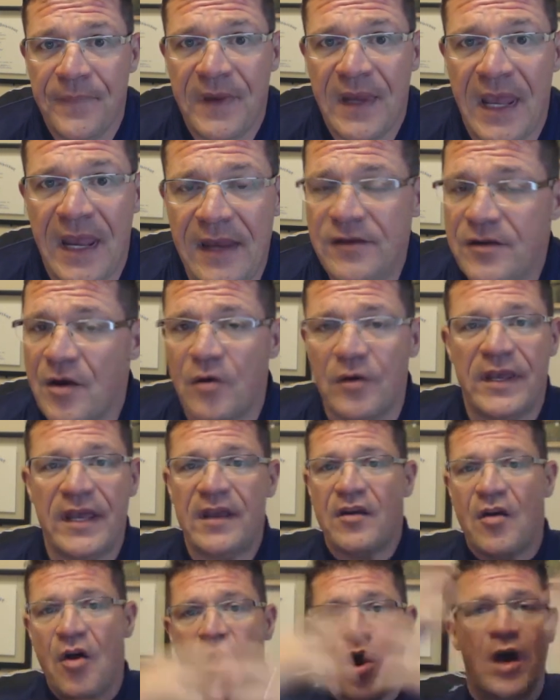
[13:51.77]
Okay, and don't
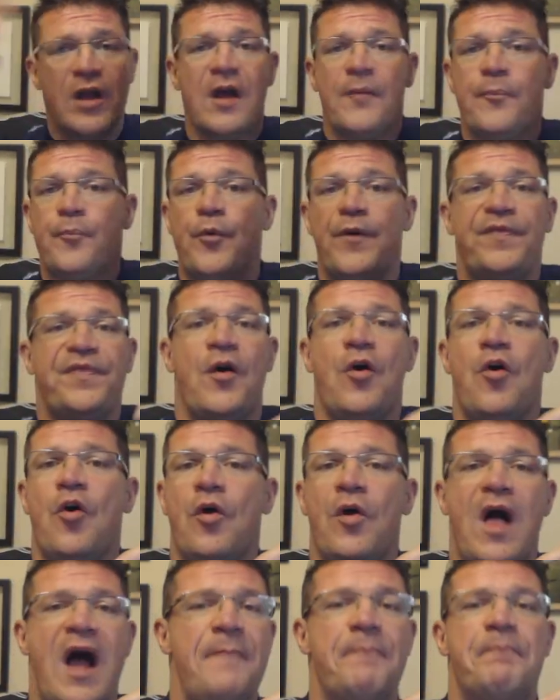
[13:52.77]
get caught up with the
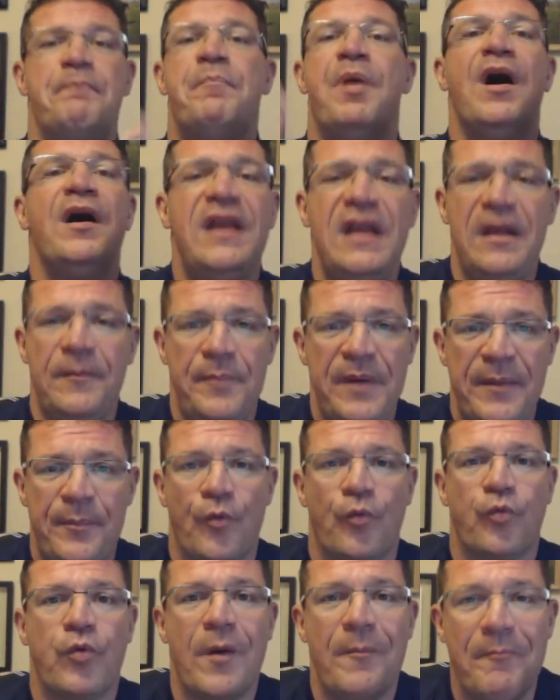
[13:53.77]
whole I'm bugging
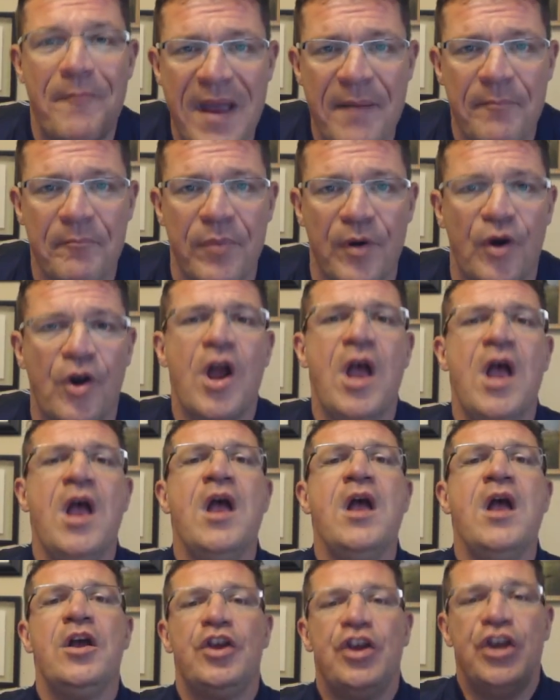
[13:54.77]
people. Remember,
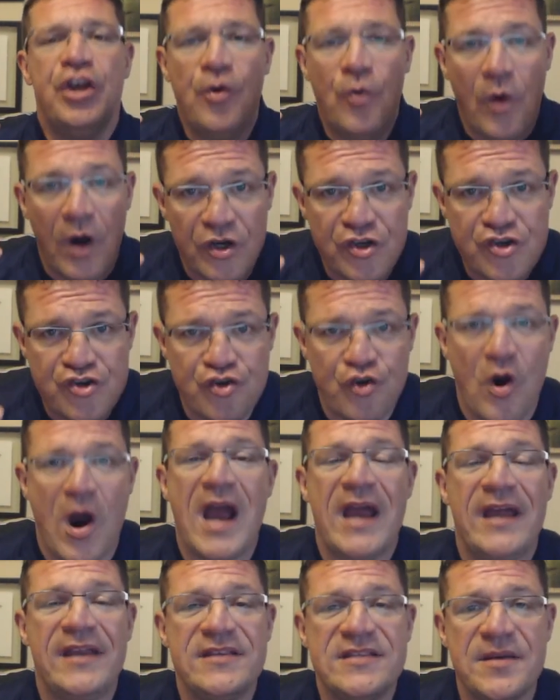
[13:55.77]
you are
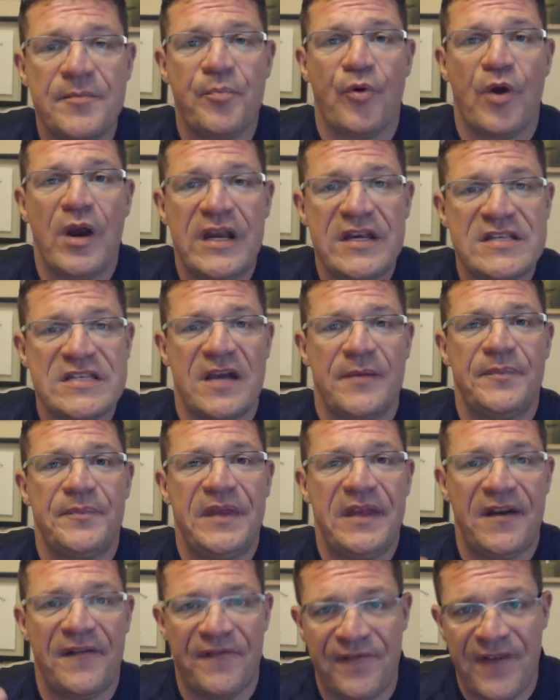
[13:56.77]
trying to bring
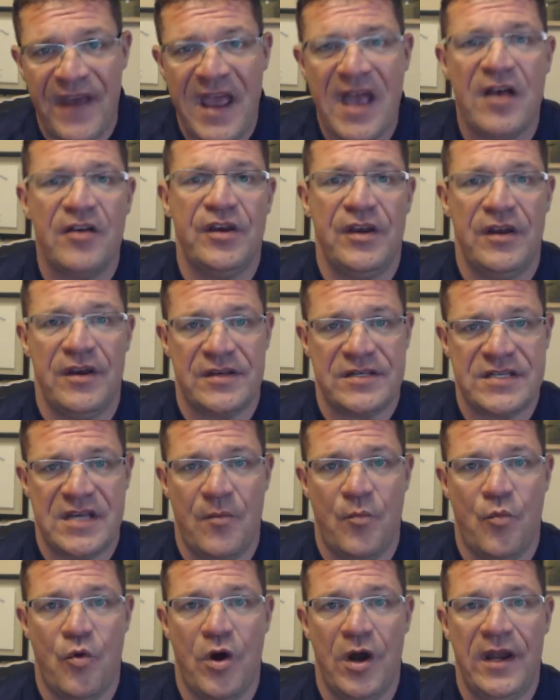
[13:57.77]
something of value to
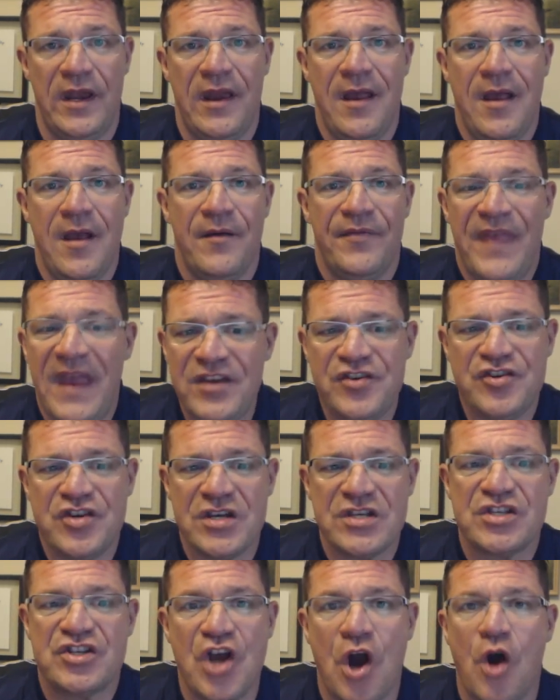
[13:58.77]
someone. They
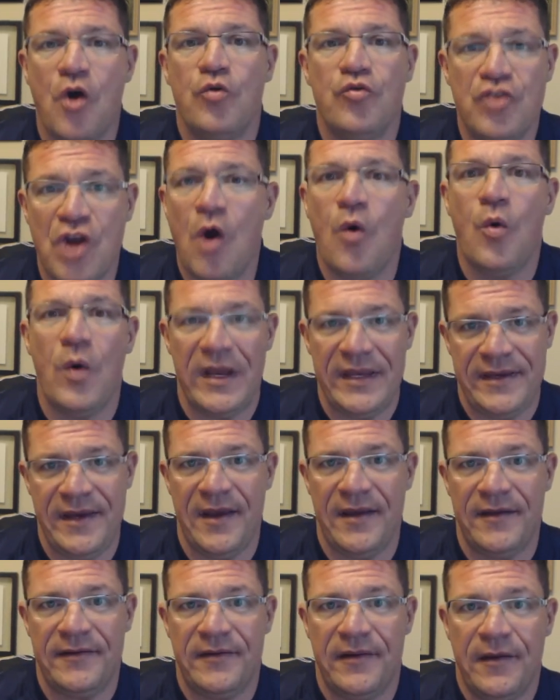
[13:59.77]
just don't know it
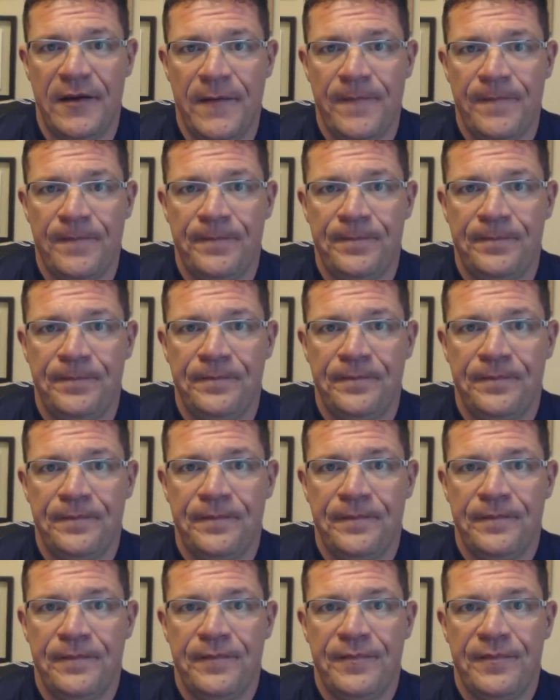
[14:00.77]
yet.
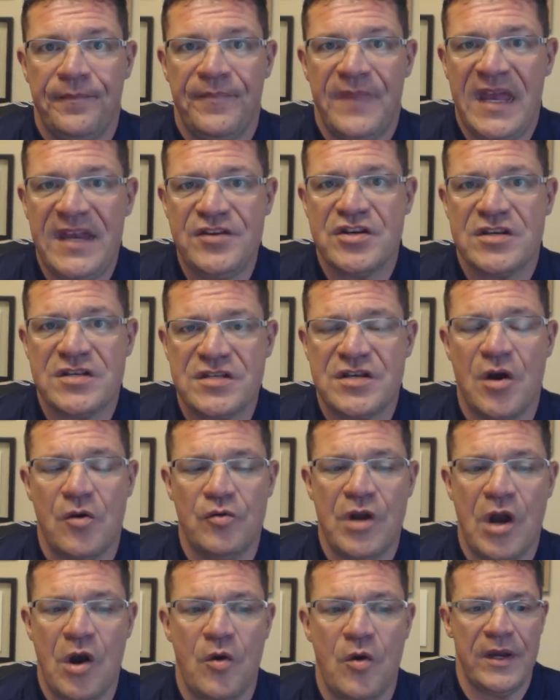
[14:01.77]
They just
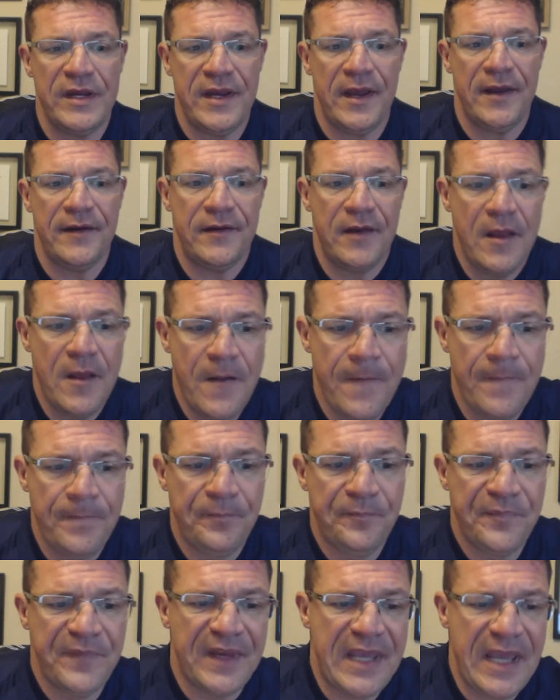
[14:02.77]
don't it yet.
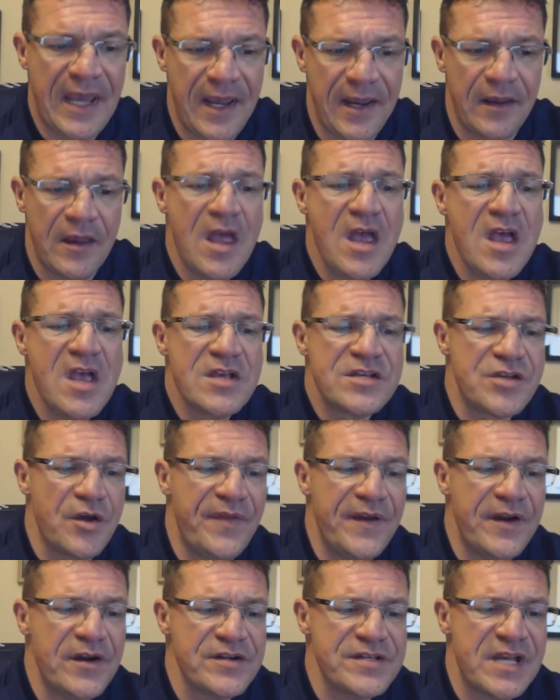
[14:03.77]
Okay,
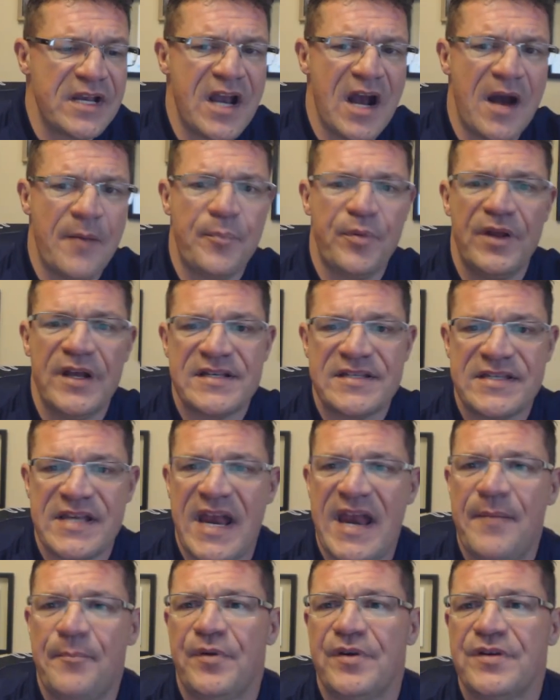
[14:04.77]
so there's a couple
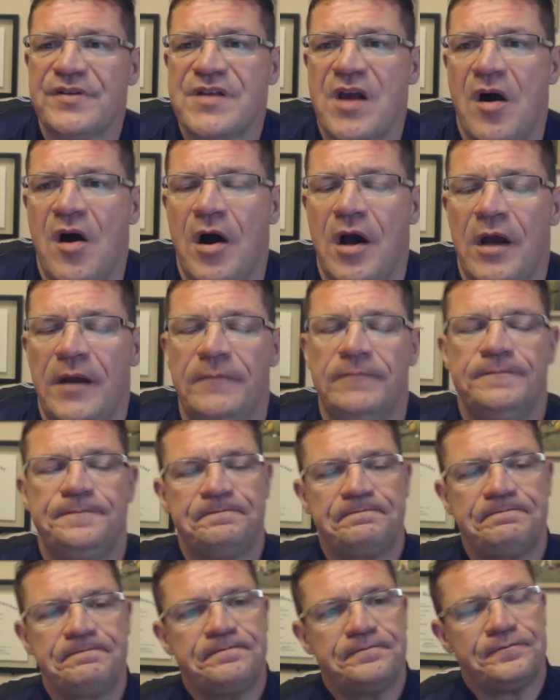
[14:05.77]
examples on
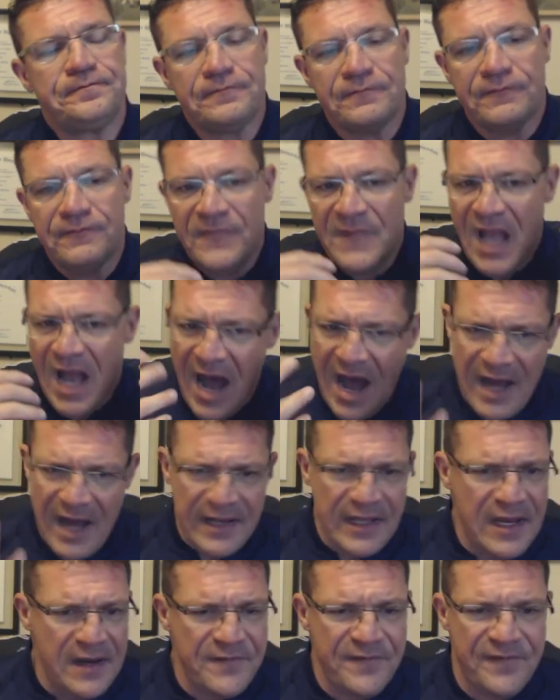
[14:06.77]

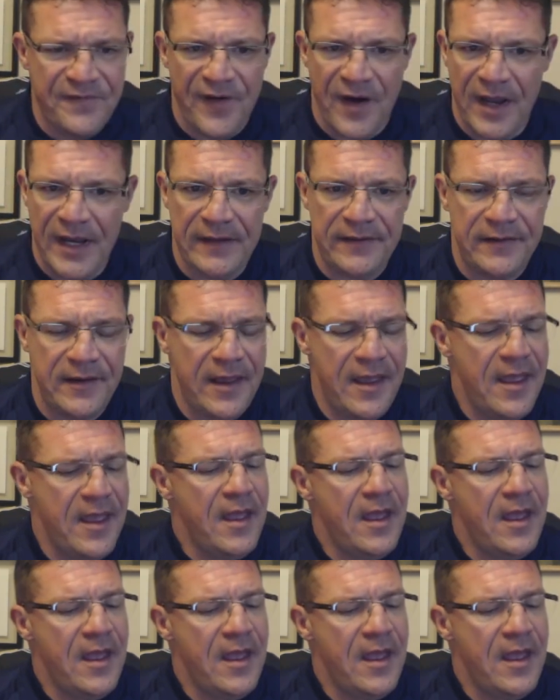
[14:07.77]
how to invite.